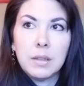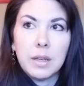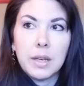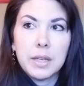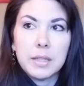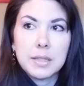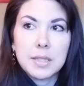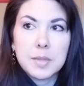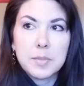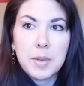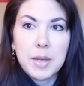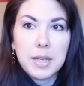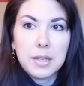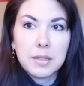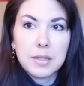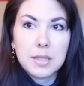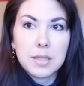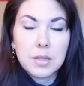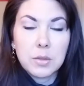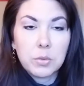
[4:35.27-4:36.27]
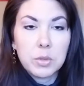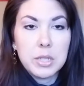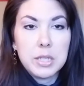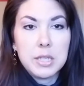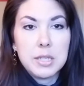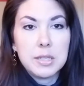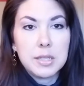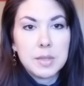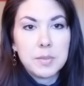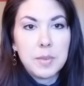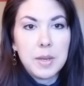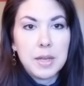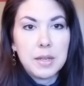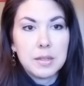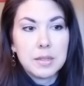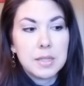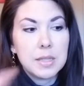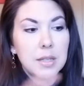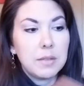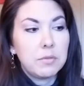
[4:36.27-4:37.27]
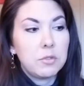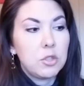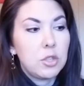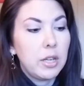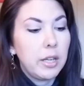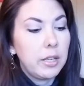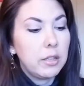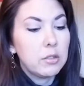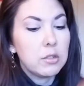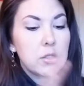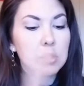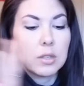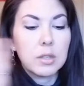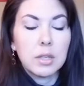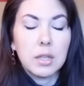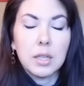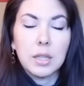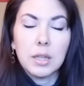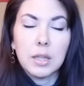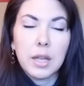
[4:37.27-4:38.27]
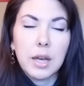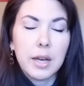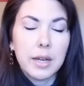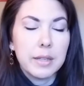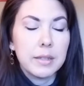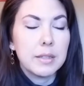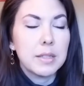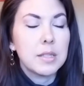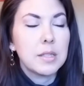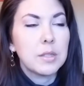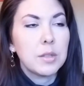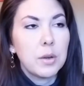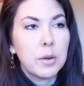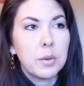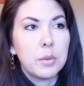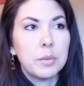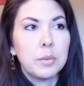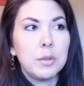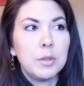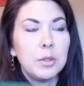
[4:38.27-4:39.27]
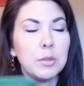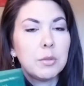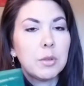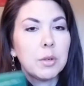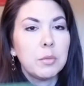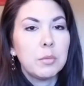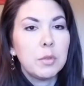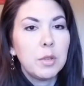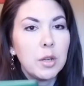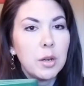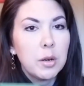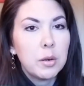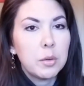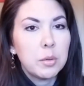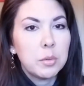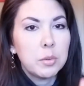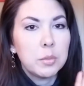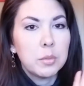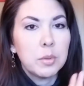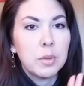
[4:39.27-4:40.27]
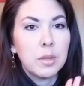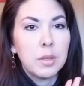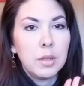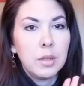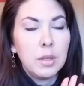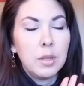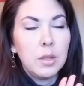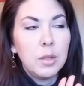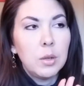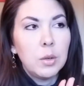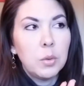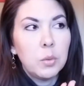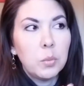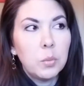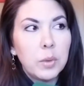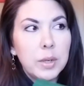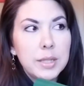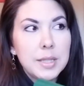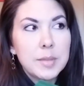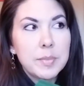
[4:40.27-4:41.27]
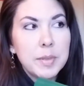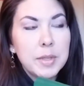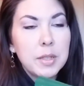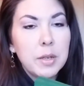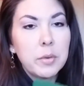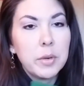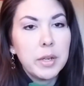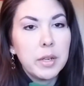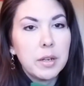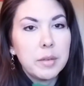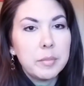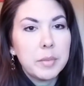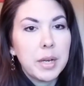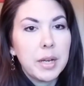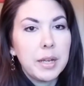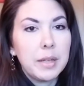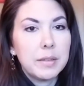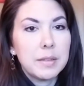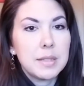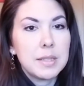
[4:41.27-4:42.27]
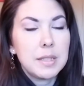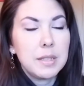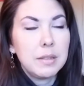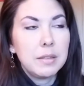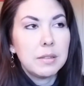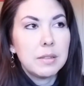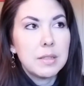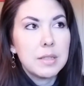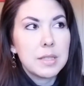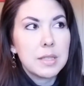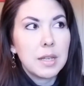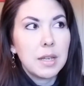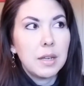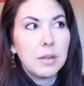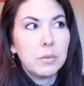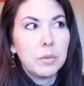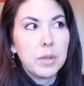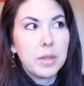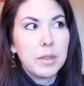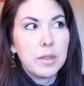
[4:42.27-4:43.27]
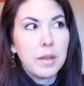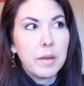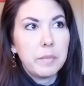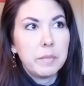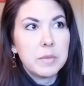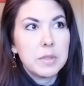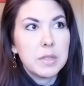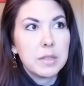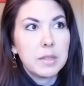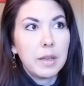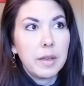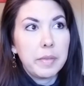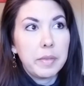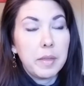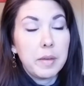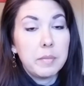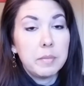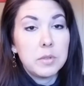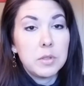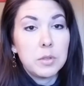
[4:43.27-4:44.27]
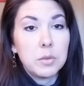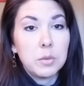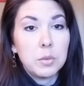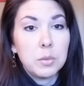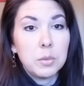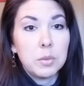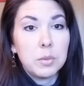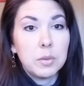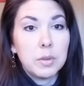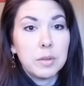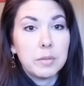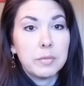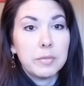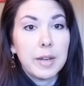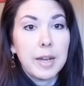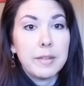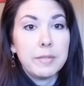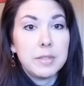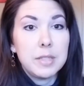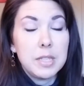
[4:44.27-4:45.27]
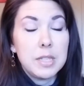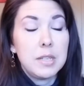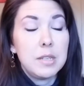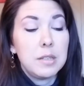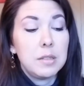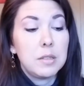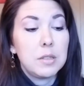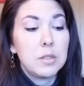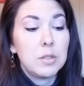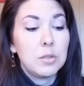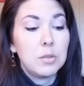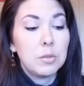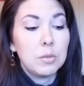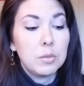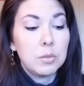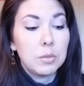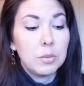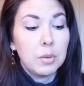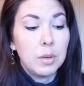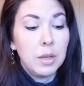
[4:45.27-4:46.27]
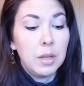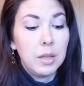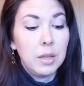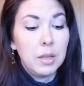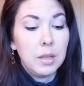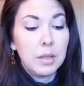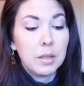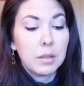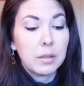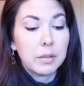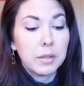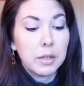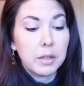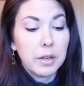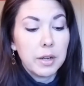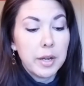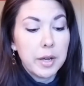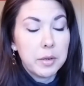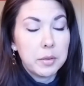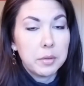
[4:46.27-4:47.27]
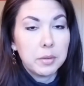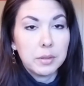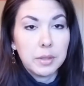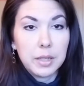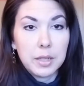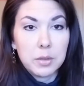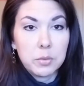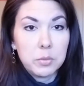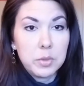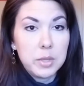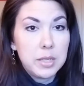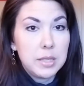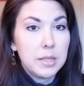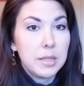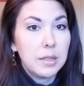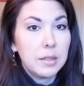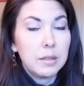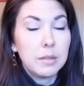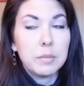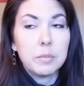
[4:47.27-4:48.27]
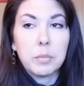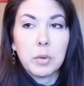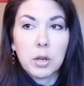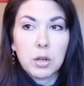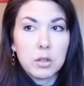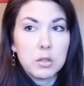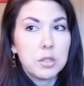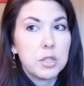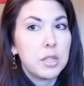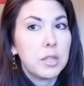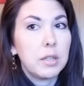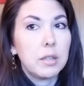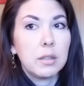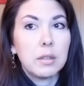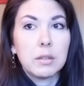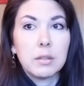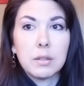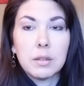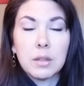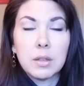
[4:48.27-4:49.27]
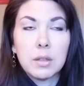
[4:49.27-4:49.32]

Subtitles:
headspace, 3D space. They changed a lot. So you don't know what's been going on behind the scenes, and with them to get them to 5D to clear out like we did, purging